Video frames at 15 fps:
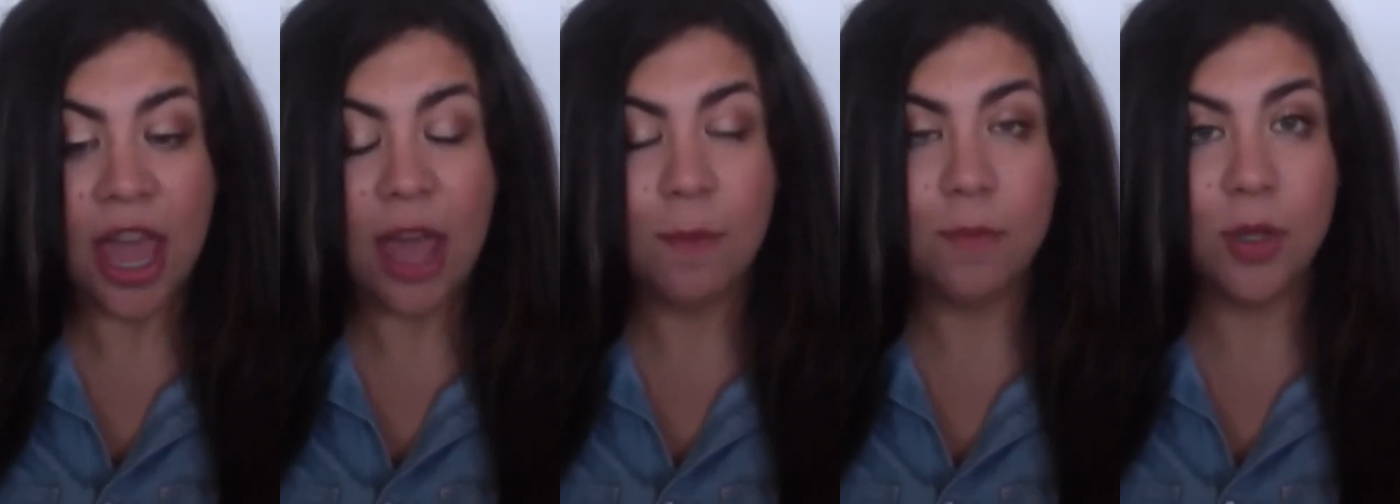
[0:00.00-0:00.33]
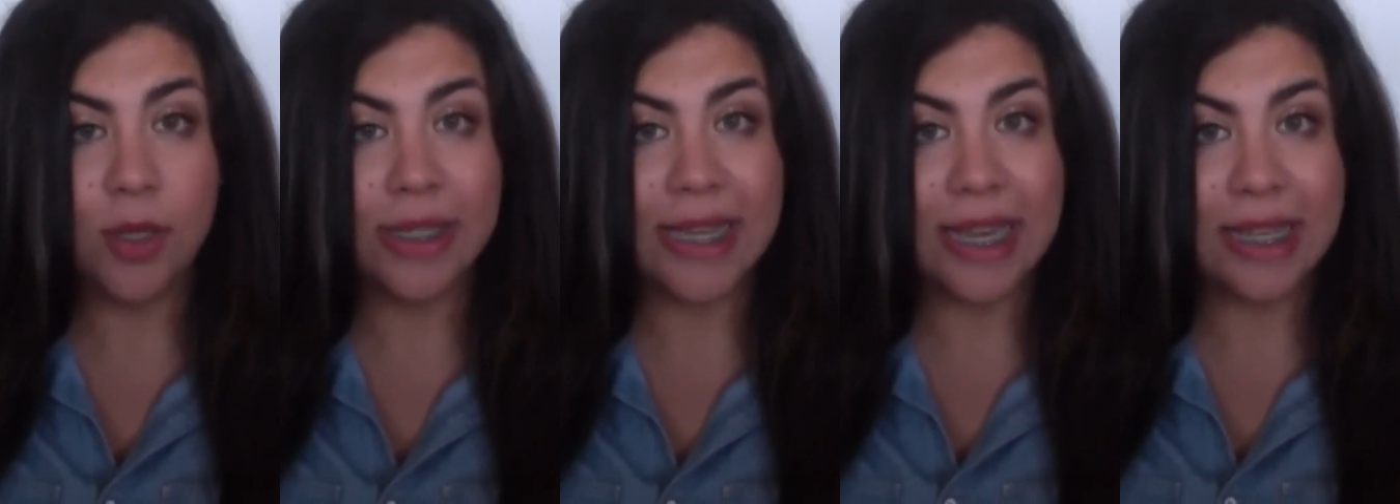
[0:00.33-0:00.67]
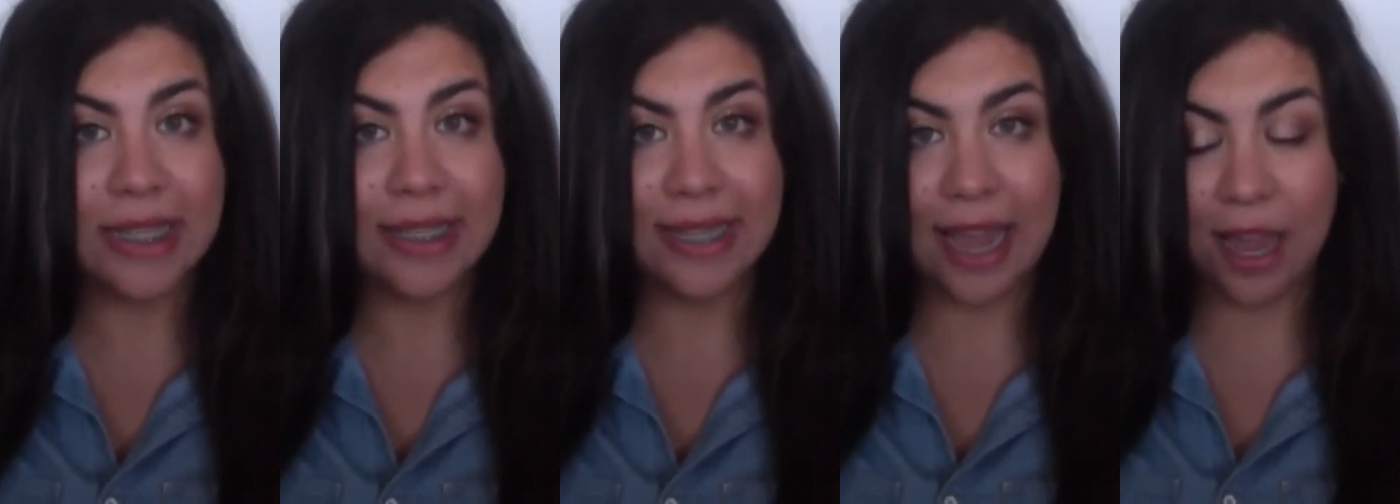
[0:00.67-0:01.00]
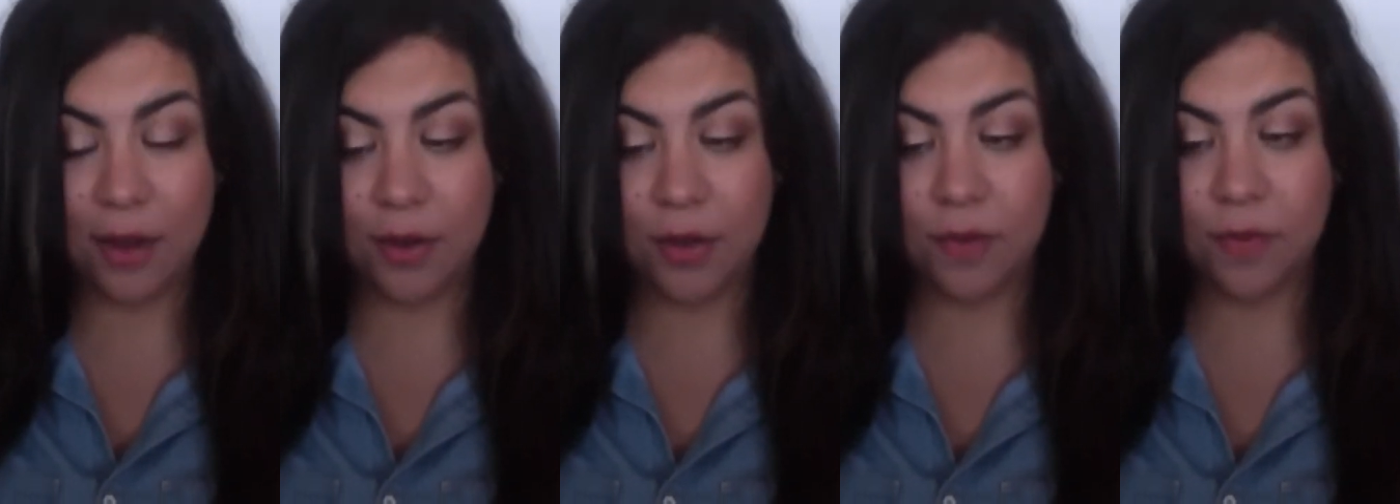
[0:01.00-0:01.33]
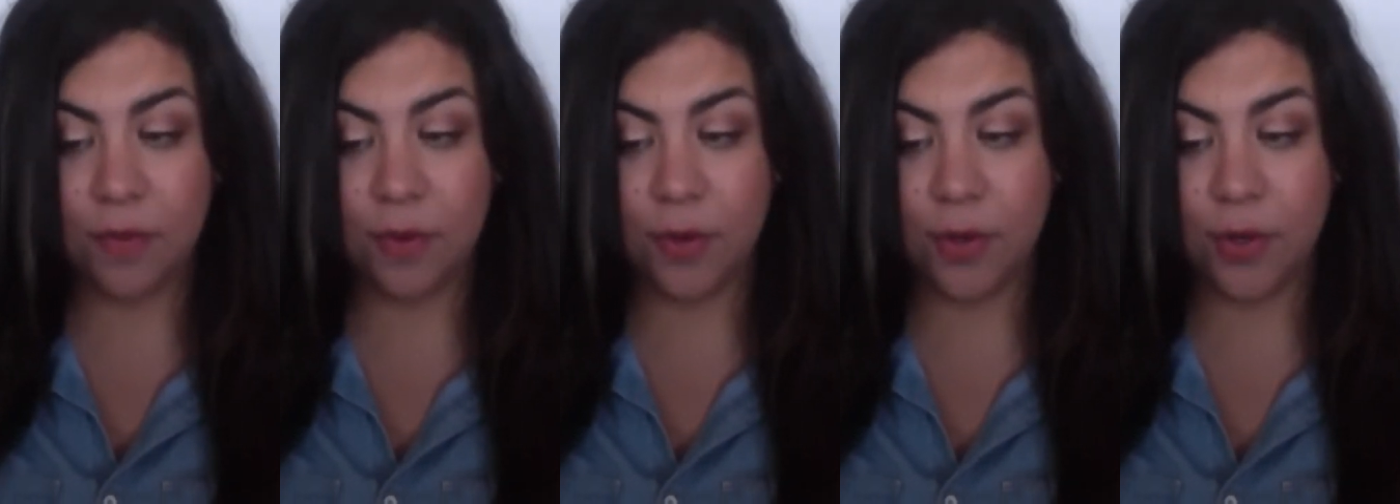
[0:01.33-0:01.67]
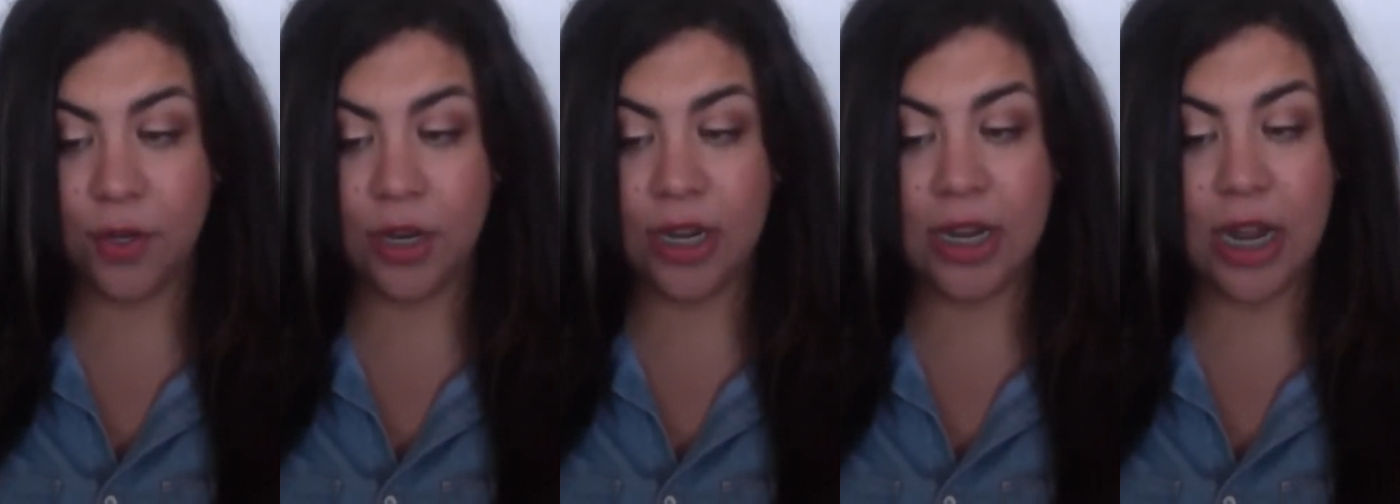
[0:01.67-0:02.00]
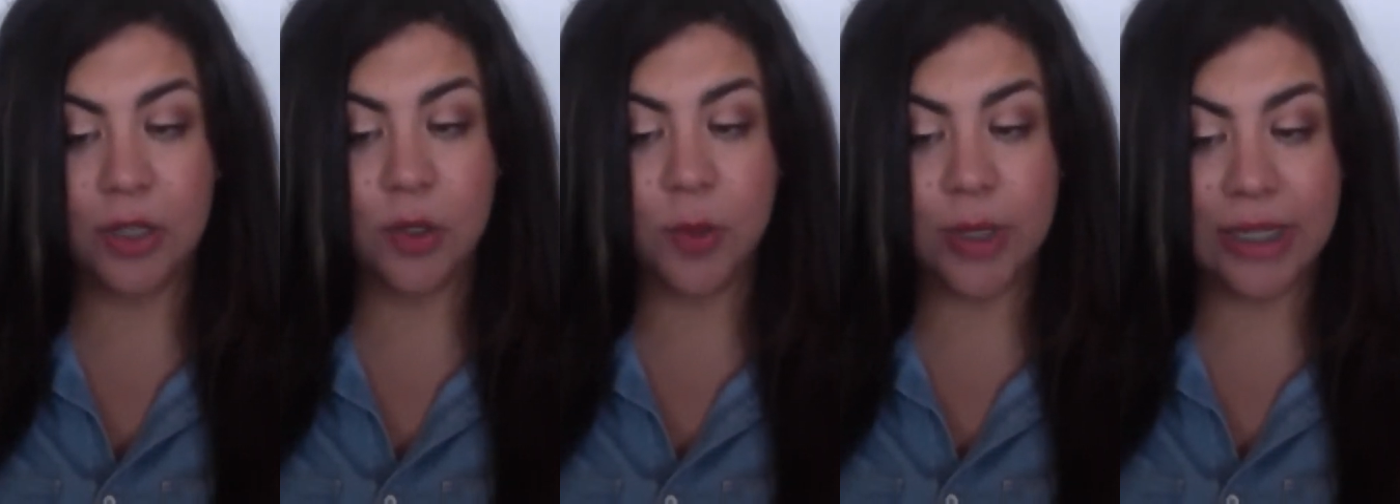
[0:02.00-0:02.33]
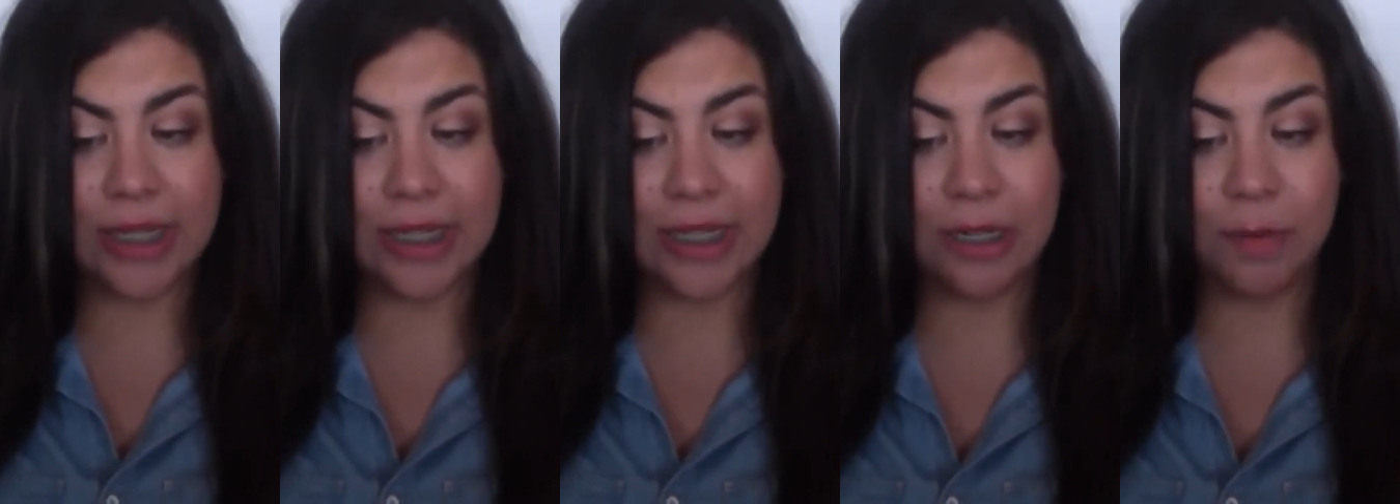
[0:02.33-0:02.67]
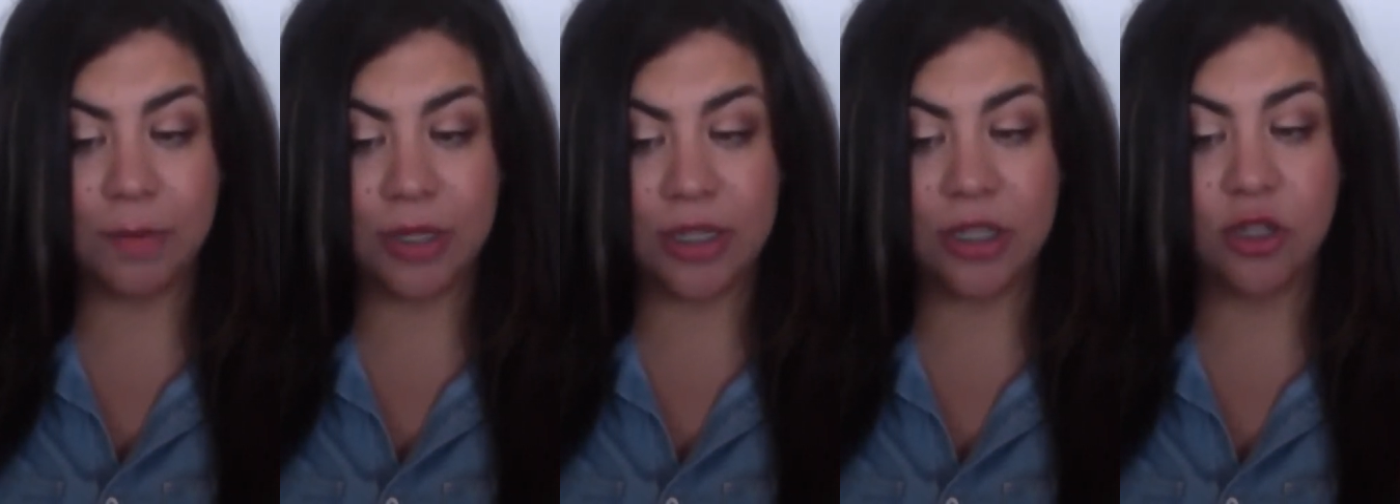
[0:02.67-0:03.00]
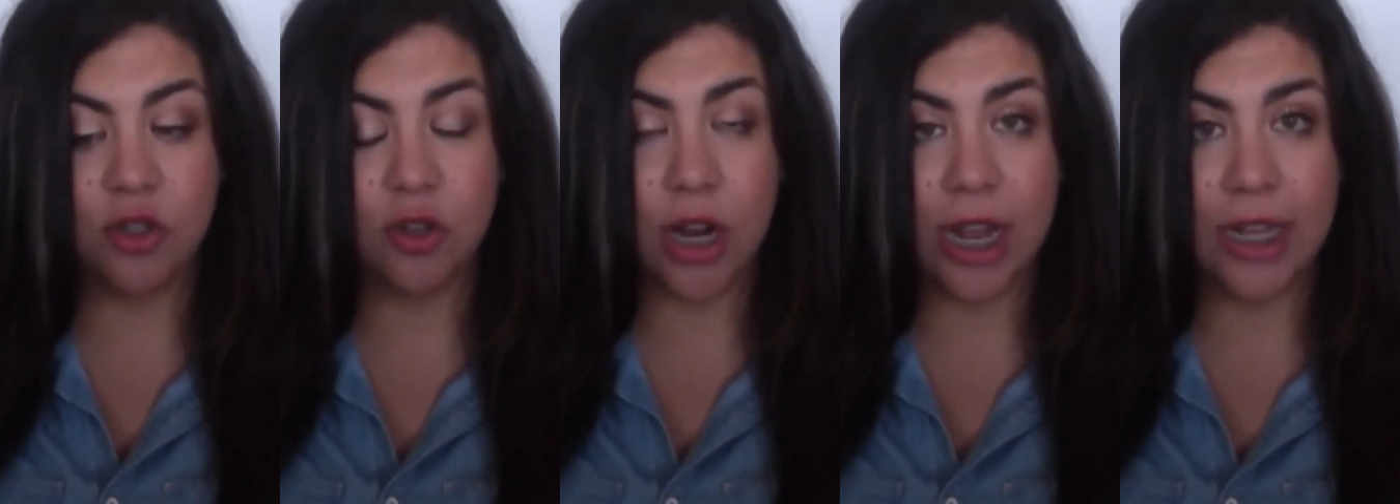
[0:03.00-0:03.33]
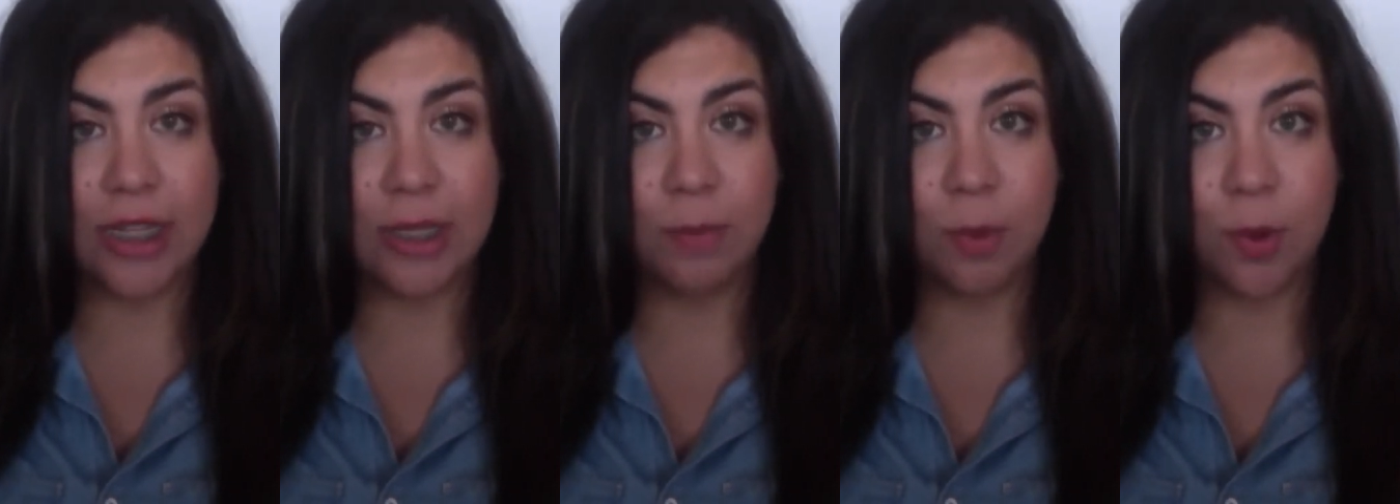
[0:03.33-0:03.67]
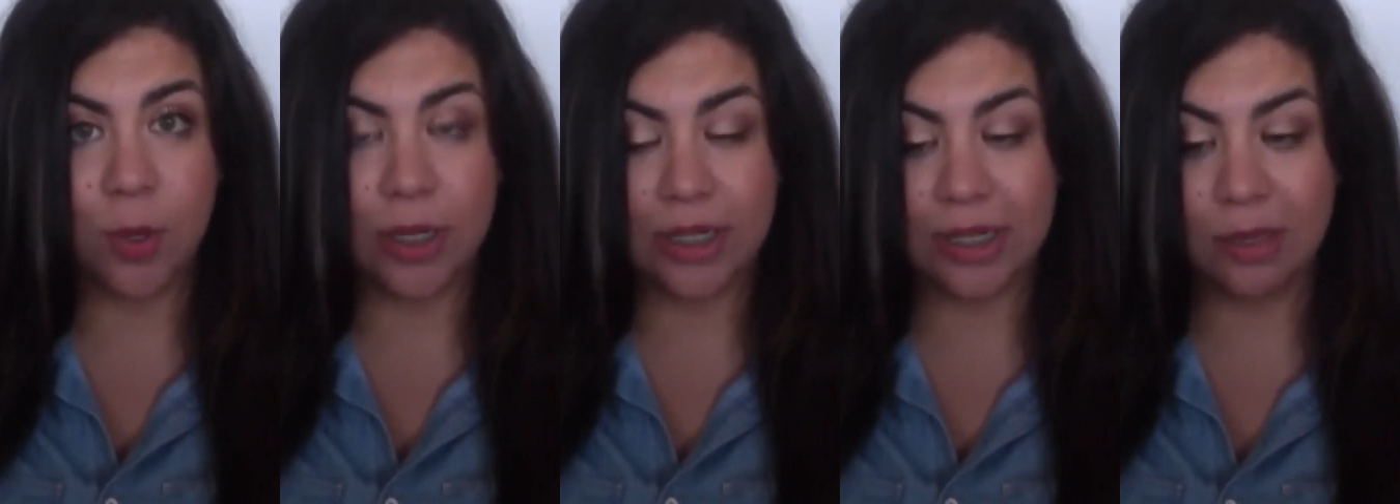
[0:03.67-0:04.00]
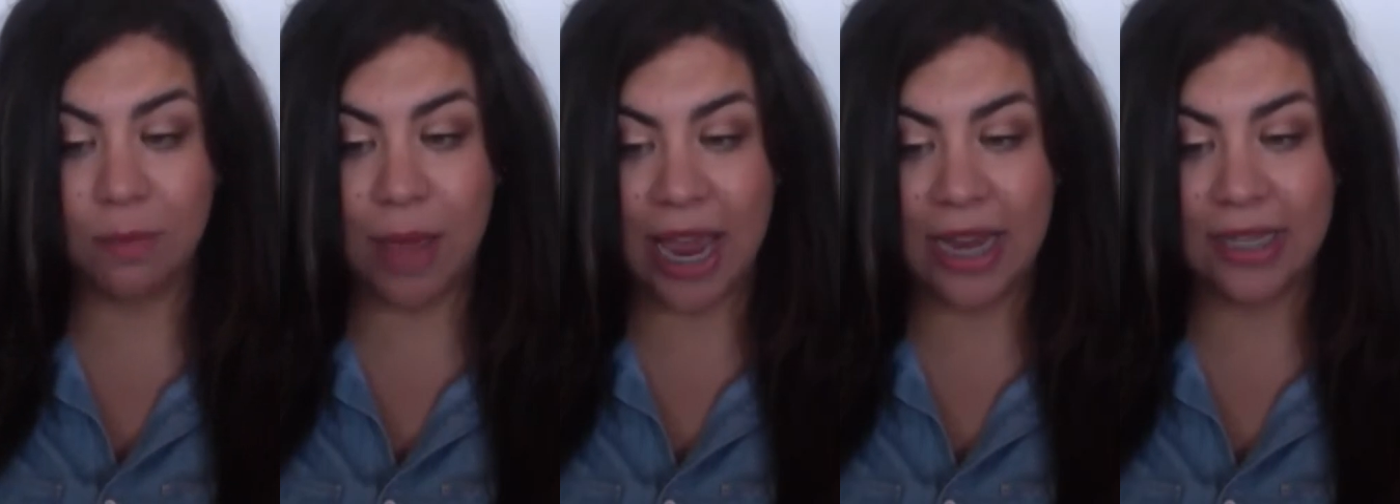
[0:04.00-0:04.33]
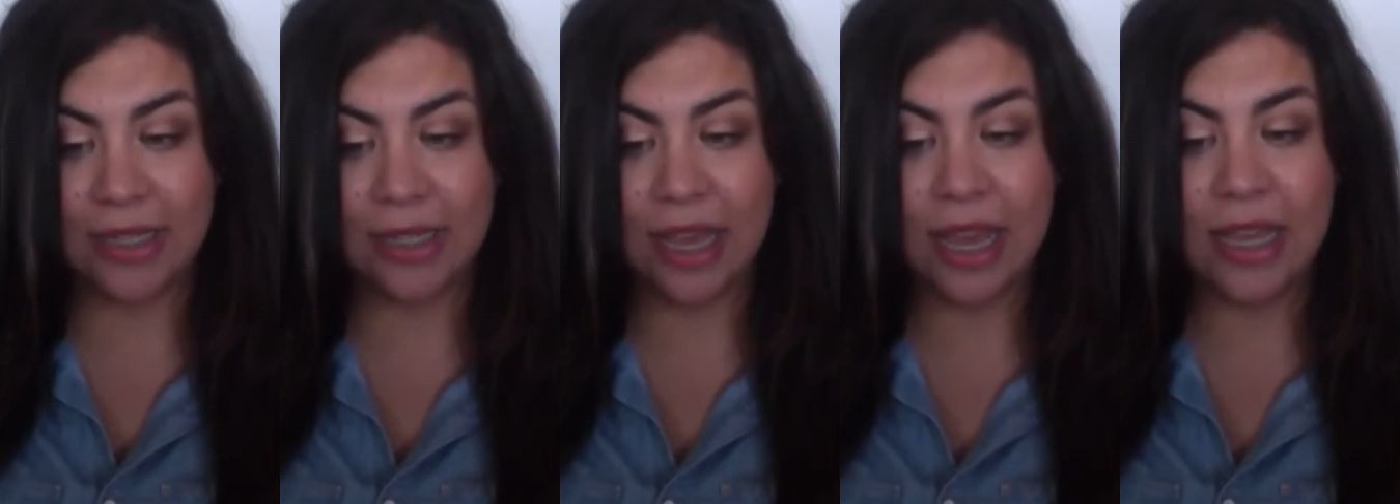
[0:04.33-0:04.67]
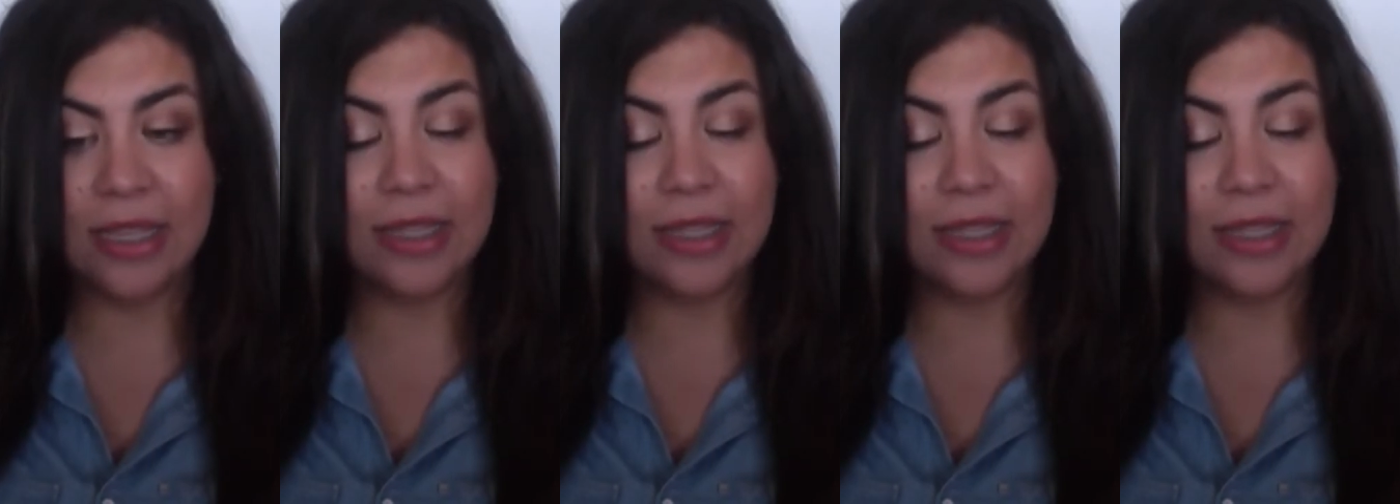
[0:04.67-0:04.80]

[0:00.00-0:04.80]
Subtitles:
music and sound, food, natural systems, transport, space,